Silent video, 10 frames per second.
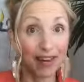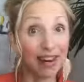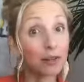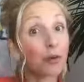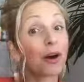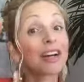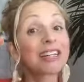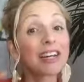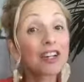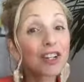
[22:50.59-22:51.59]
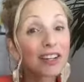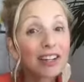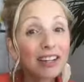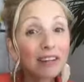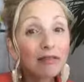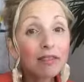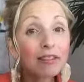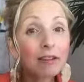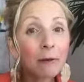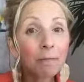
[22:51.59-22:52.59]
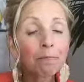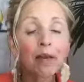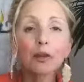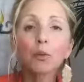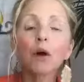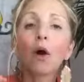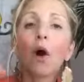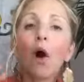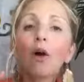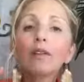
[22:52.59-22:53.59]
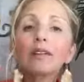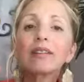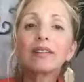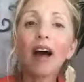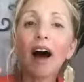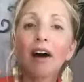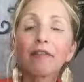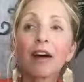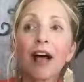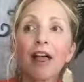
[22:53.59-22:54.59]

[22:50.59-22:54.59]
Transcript: It's where addiction lives. It's where all the stuff